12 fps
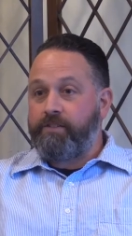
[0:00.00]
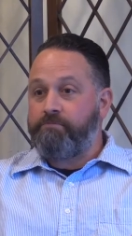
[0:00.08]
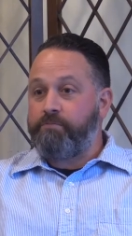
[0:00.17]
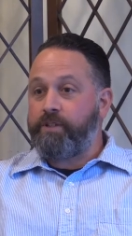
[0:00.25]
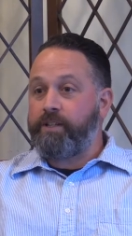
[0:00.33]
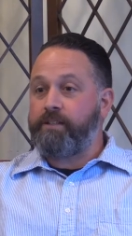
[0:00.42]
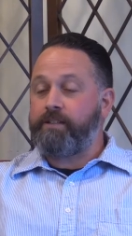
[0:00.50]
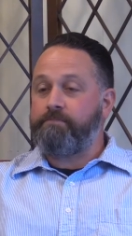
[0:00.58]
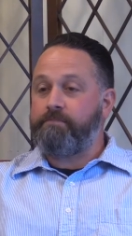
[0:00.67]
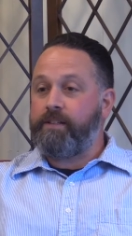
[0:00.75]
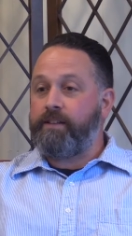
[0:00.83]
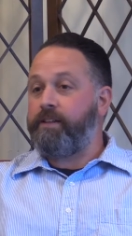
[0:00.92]
of bringing
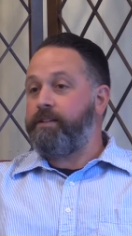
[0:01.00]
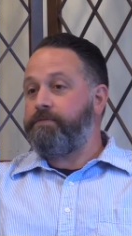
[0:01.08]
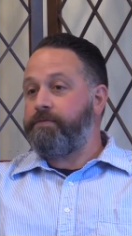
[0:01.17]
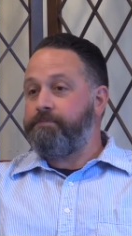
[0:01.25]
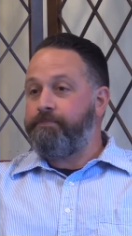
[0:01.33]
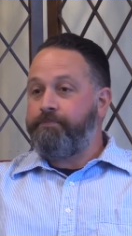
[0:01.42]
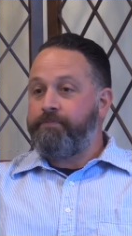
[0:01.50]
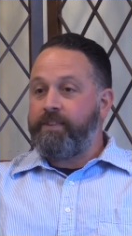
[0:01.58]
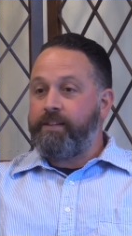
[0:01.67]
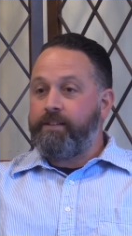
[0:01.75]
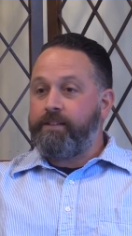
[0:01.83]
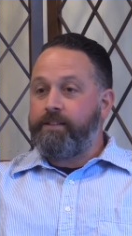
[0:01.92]
them to life.
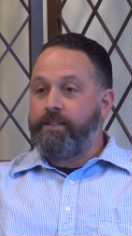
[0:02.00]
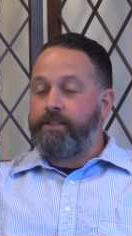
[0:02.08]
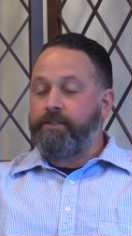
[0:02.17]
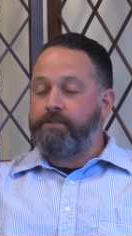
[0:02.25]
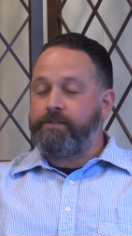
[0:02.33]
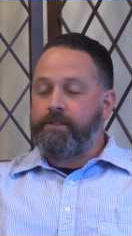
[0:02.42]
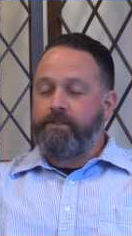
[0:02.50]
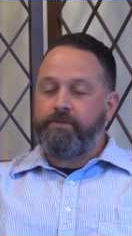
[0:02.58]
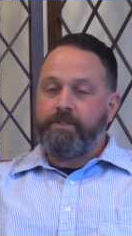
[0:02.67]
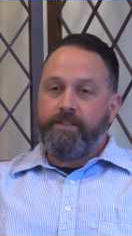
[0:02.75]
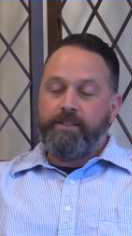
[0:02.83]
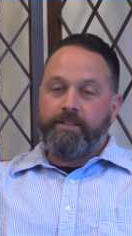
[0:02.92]
So
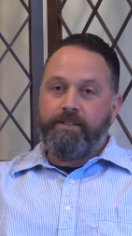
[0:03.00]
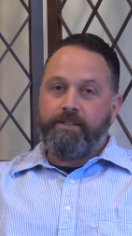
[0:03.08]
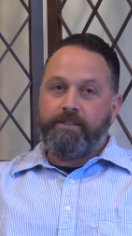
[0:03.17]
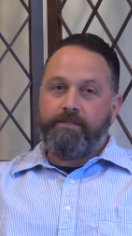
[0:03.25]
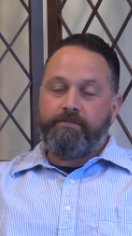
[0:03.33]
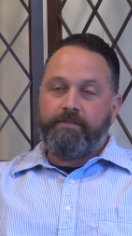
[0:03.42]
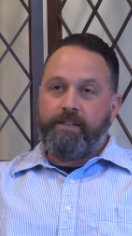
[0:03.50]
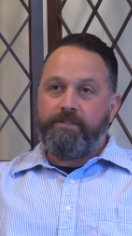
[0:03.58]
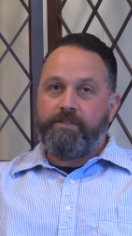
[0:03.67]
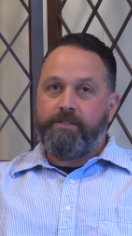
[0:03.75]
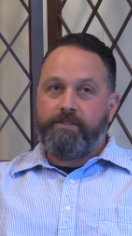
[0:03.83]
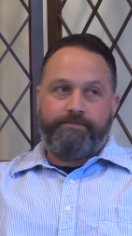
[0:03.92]

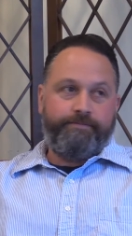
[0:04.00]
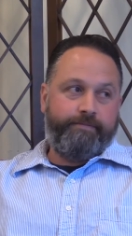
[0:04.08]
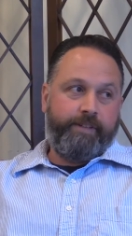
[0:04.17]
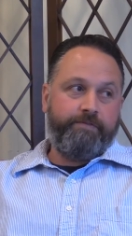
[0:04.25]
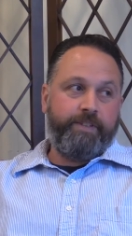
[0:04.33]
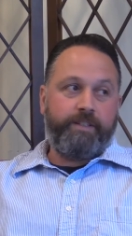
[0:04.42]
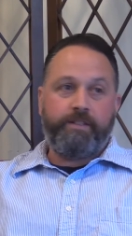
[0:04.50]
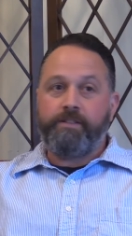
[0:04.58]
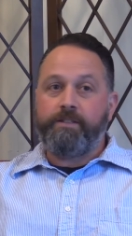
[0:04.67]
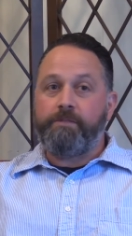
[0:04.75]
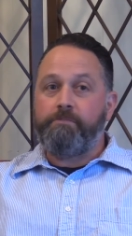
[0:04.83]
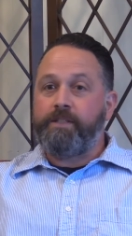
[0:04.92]
I figure
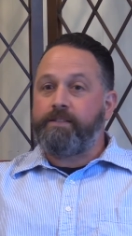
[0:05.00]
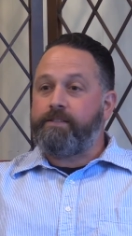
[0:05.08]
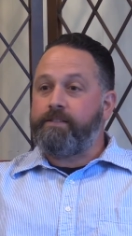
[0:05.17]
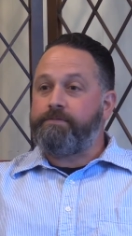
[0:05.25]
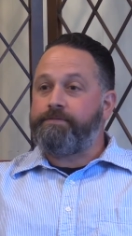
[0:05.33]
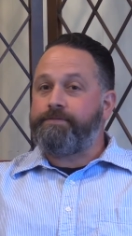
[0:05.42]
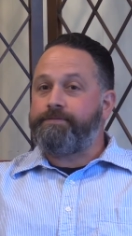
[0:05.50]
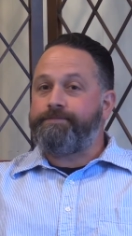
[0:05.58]
in the midst of,